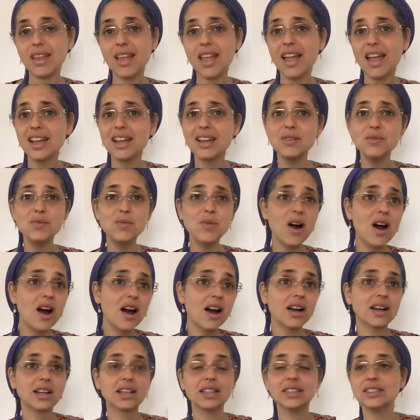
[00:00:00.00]
I can
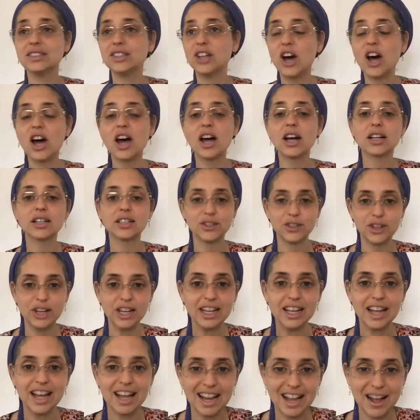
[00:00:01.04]
walk and talk.
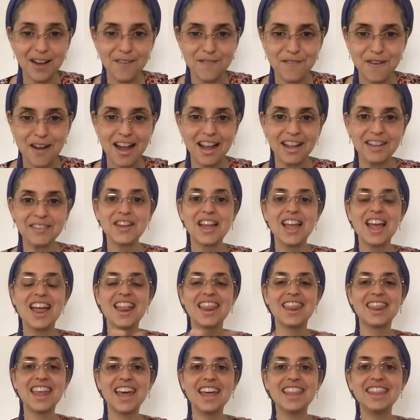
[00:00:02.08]
Great, I got 5.
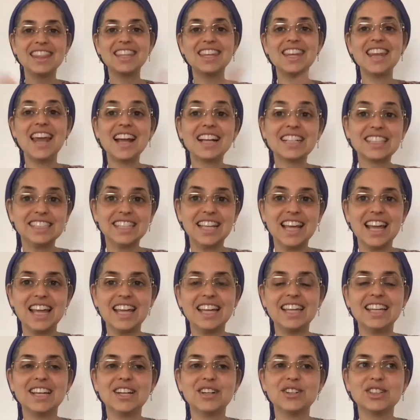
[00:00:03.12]
Then the next
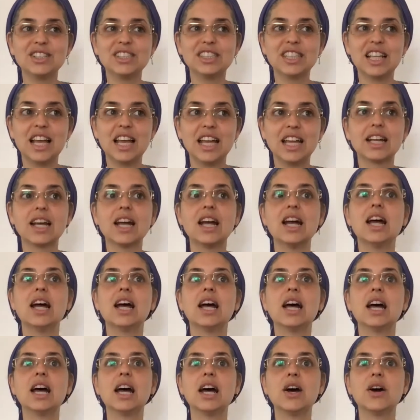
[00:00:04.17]
day it was like,
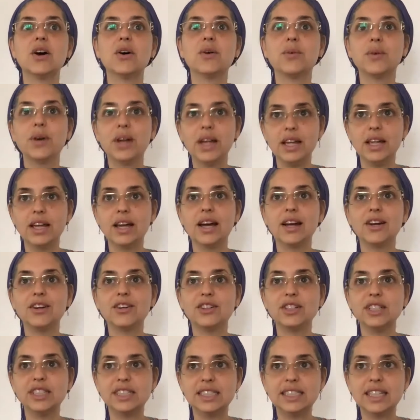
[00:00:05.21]
wait, I
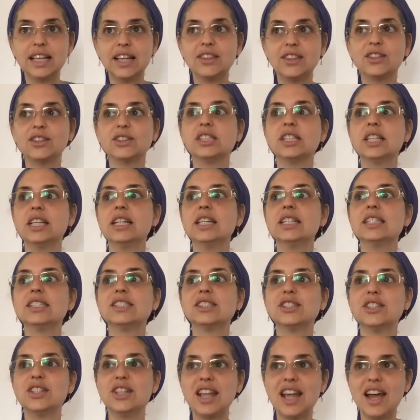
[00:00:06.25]
already said those things,
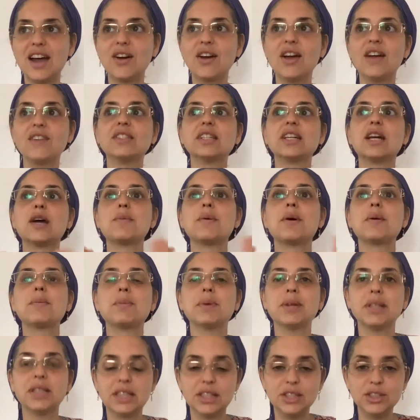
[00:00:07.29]
so now I have to come up
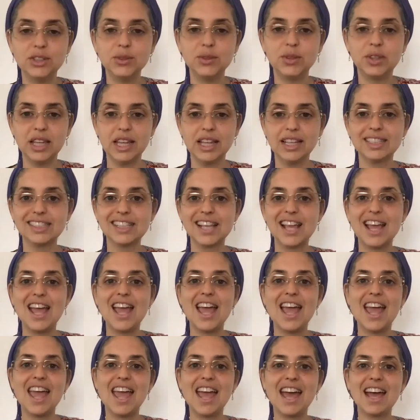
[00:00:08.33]
with new things.
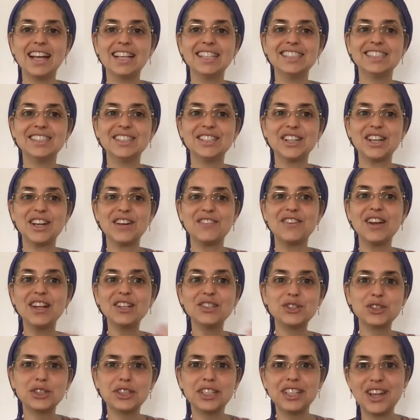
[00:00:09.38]
And
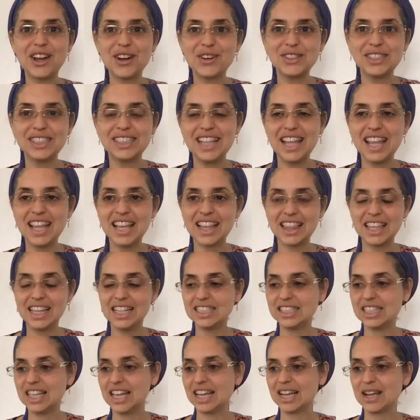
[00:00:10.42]
eventually I was saying
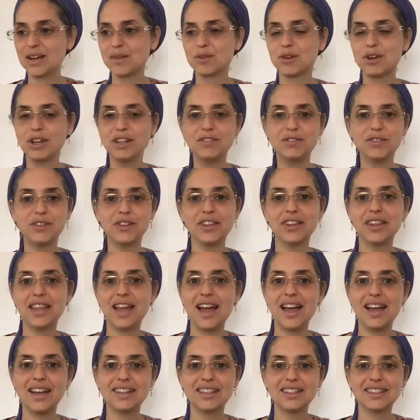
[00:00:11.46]
things like, I'm grateful
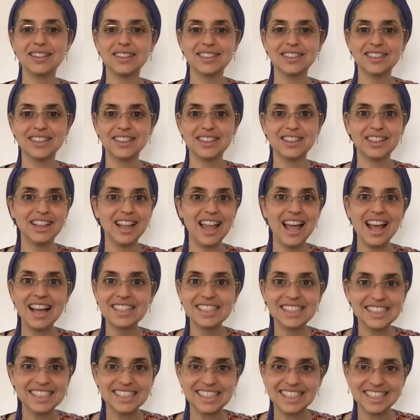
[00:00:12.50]
that
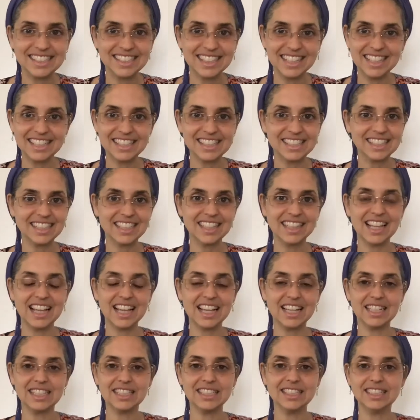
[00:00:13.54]
glasses exist and
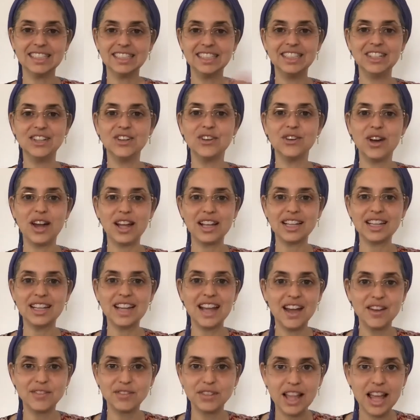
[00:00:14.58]
that, you know, I can
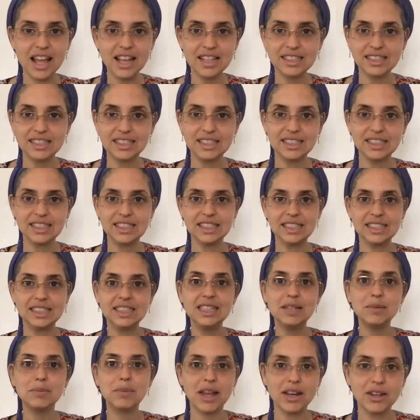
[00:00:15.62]
have glasses to
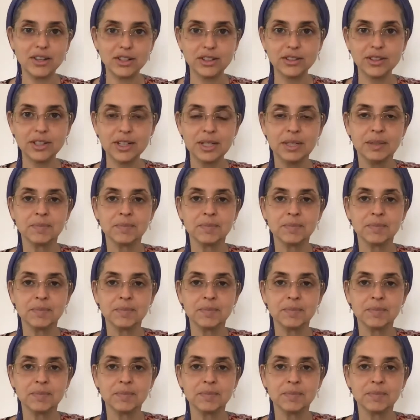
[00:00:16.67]
see better.